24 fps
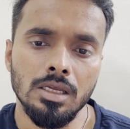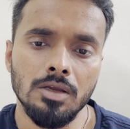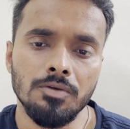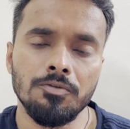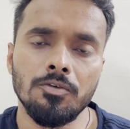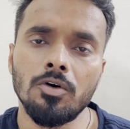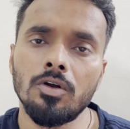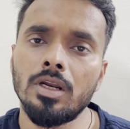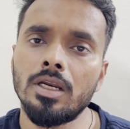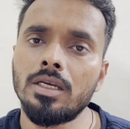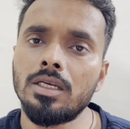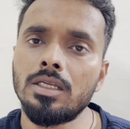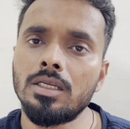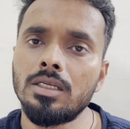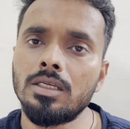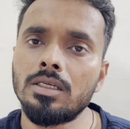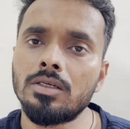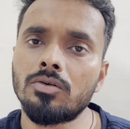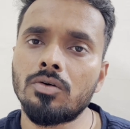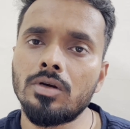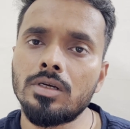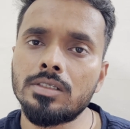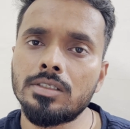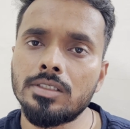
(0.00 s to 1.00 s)
For any
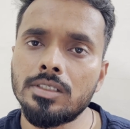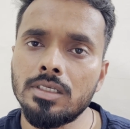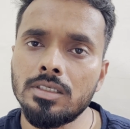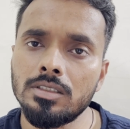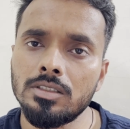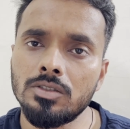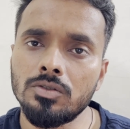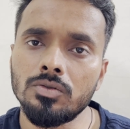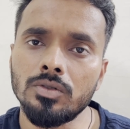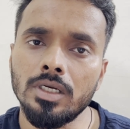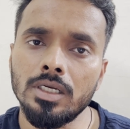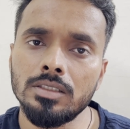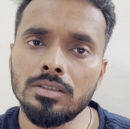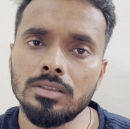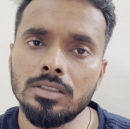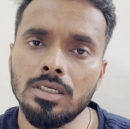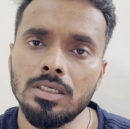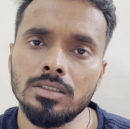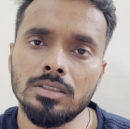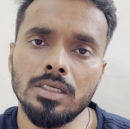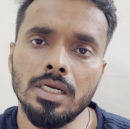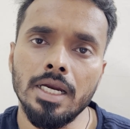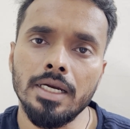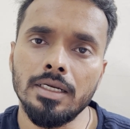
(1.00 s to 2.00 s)
questions, you can
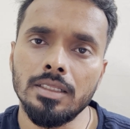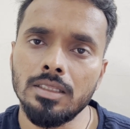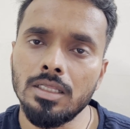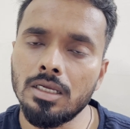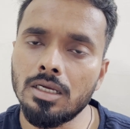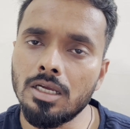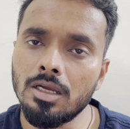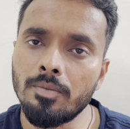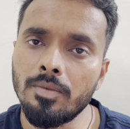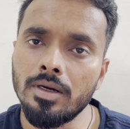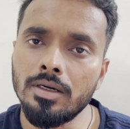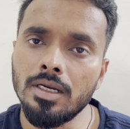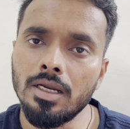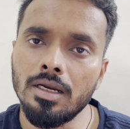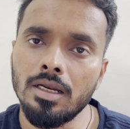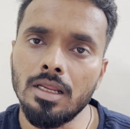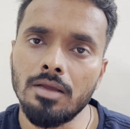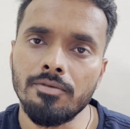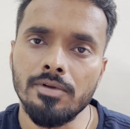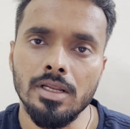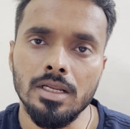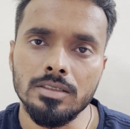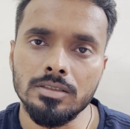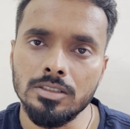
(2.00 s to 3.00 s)
just write in the comment and I
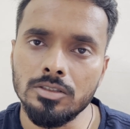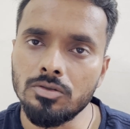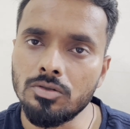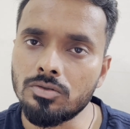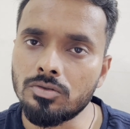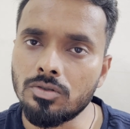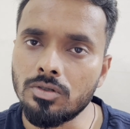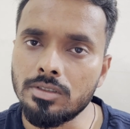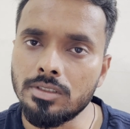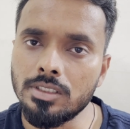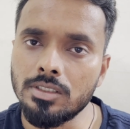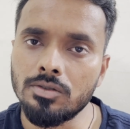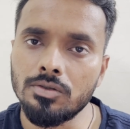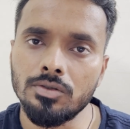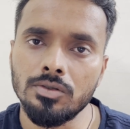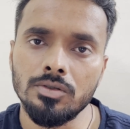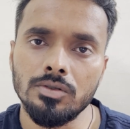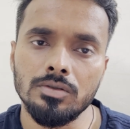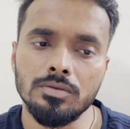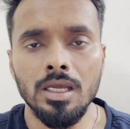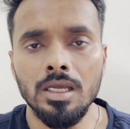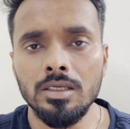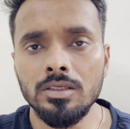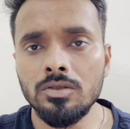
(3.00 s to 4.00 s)
will answer those questions to you.